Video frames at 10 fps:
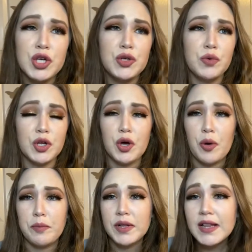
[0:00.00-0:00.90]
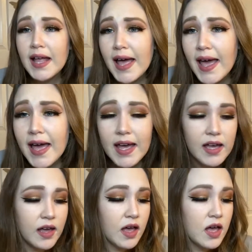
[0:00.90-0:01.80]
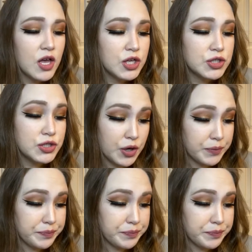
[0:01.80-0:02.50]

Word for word: You want to go play. So